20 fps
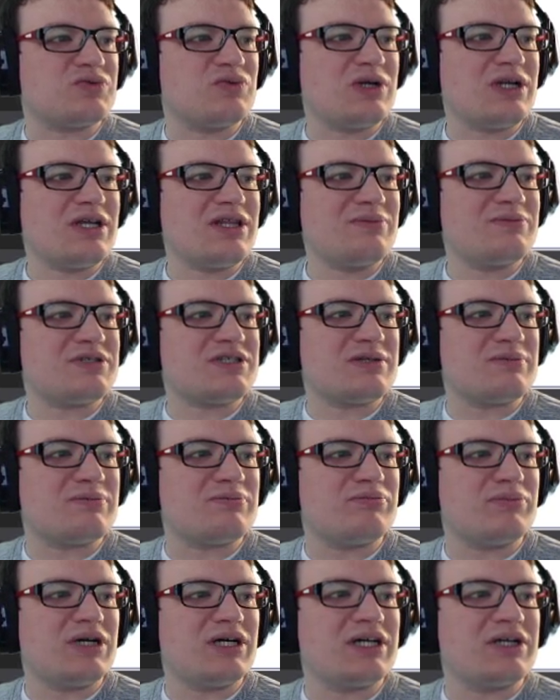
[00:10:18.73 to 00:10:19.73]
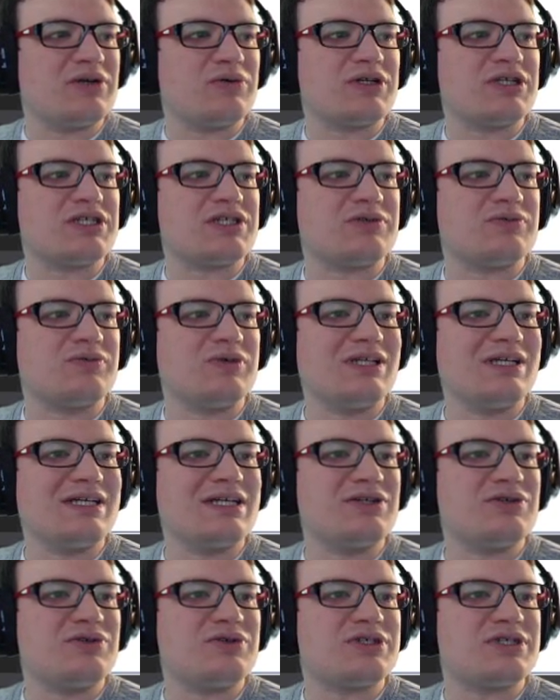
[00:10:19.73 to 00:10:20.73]
One of them's the mud, which is a really
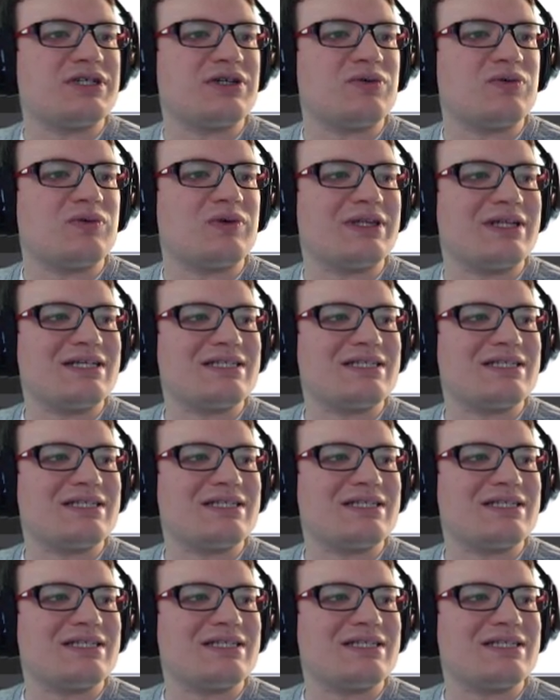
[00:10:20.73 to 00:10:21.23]
interesting one.